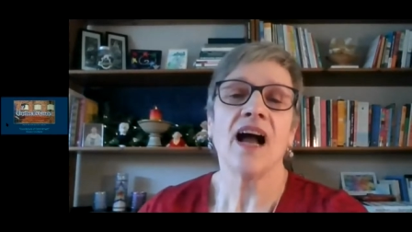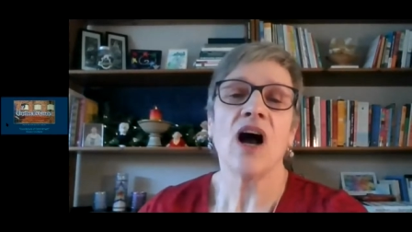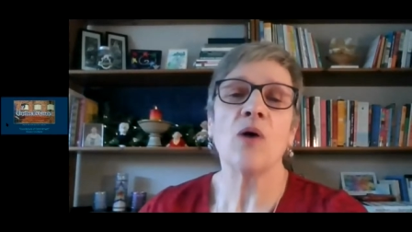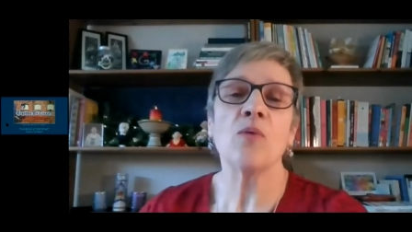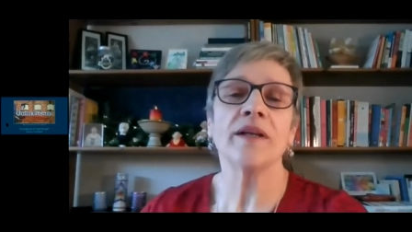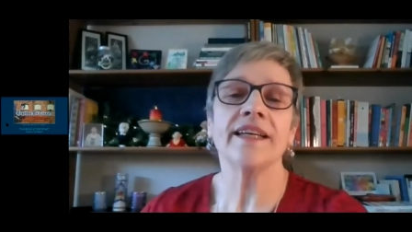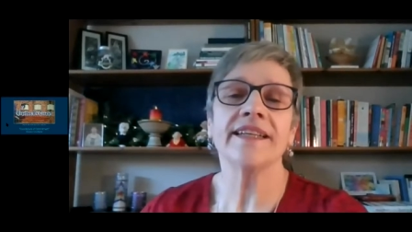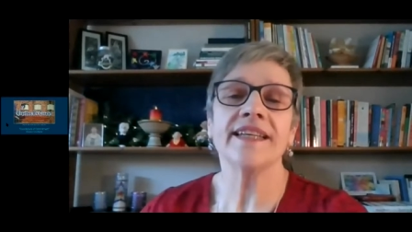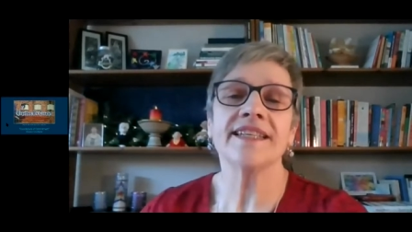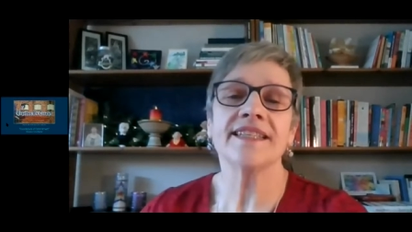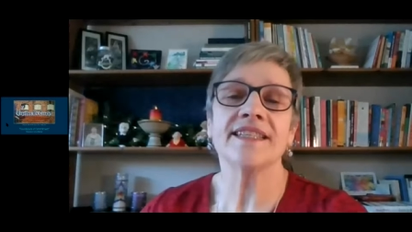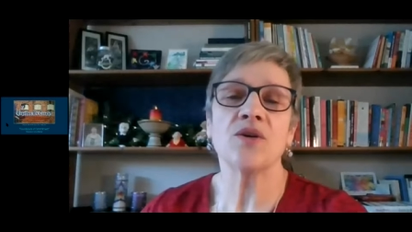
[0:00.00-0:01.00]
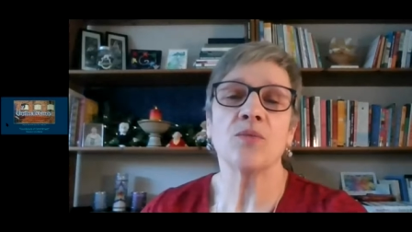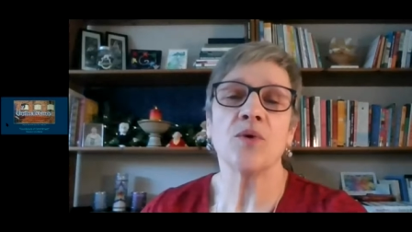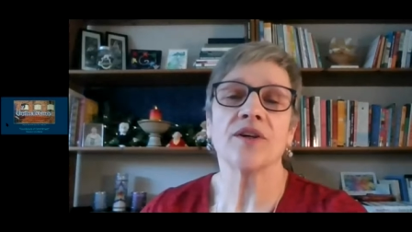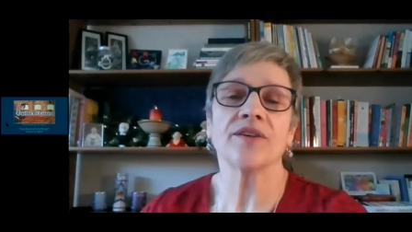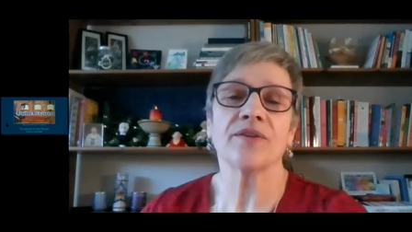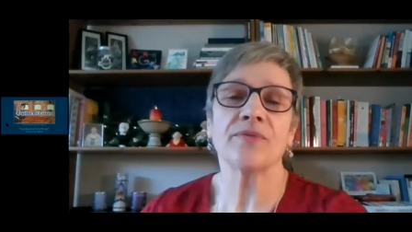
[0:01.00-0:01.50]
A willingness to
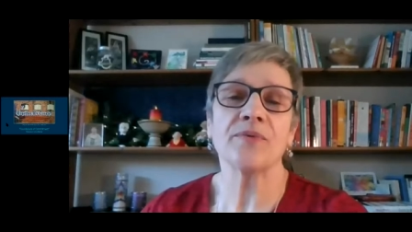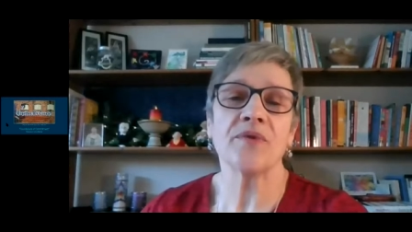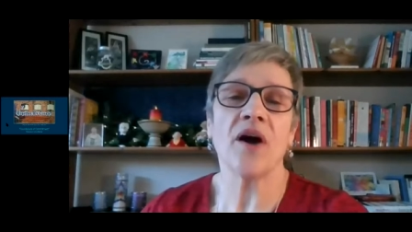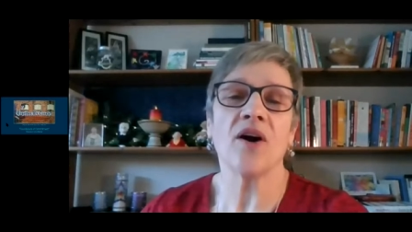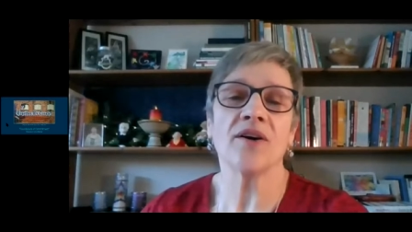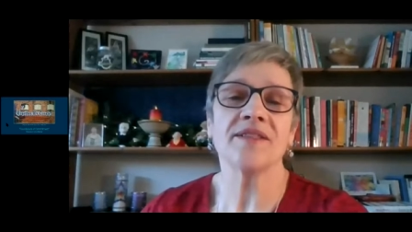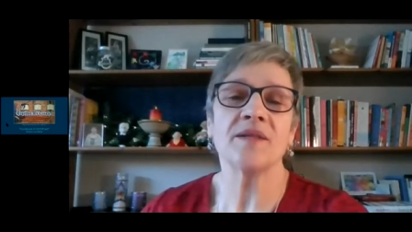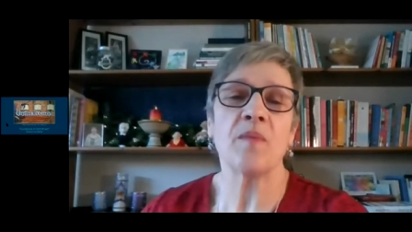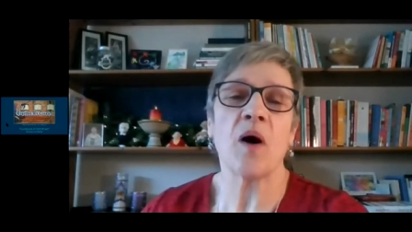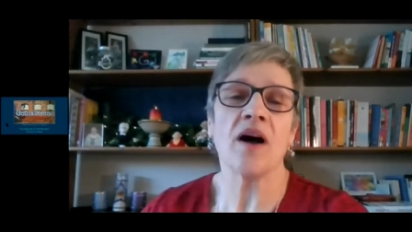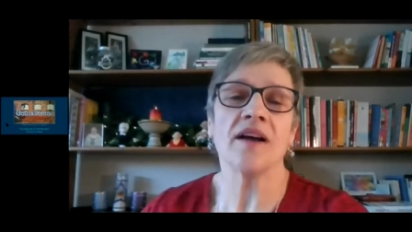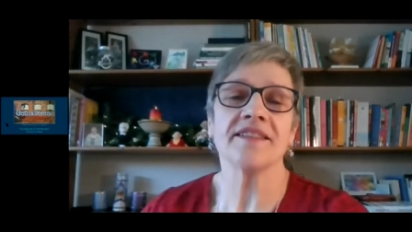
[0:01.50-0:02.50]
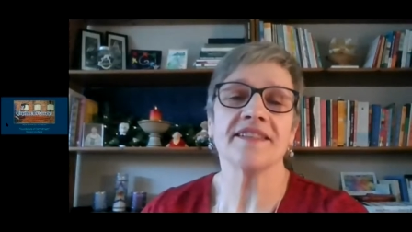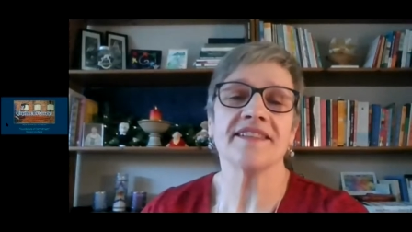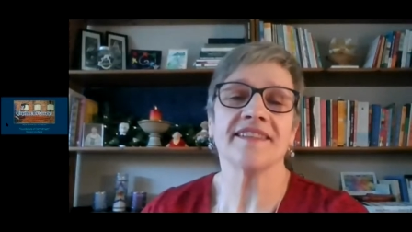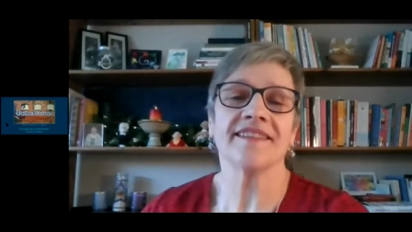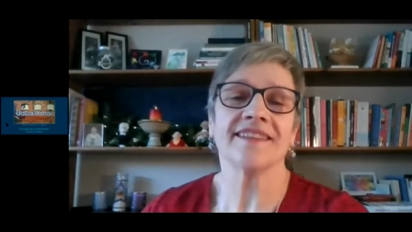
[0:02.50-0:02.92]
work through the hard spots.